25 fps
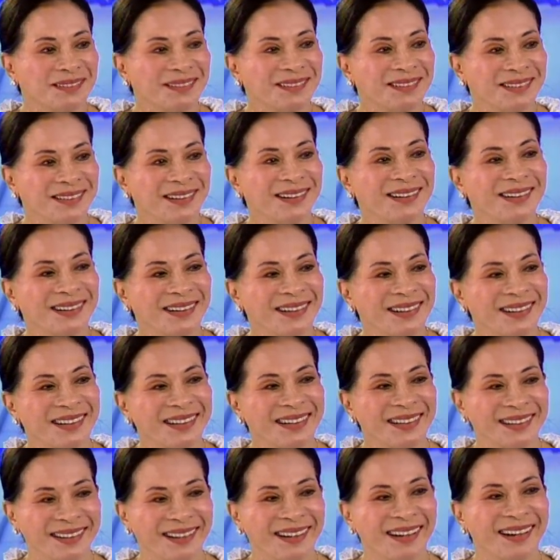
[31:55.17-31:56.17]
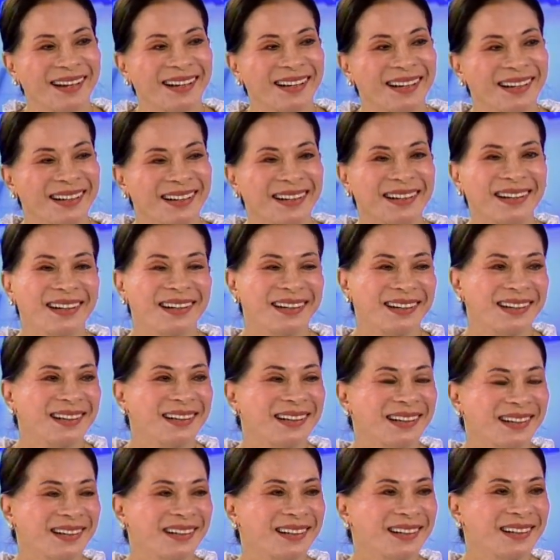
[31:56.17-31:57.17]
All yeah, right. Yeah. Okay.
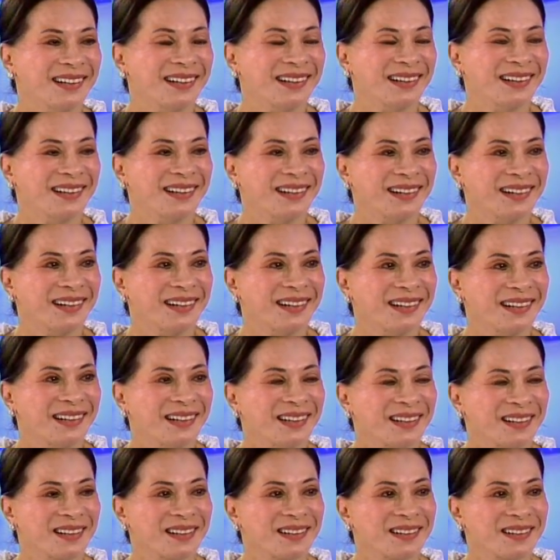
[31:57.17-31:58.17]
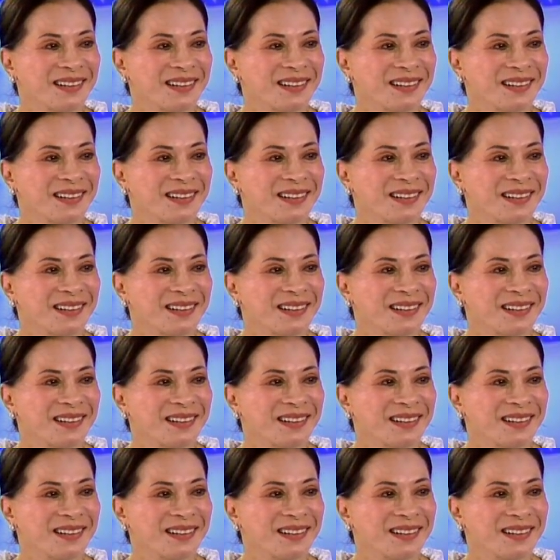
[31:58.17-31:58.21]
All right. I will show you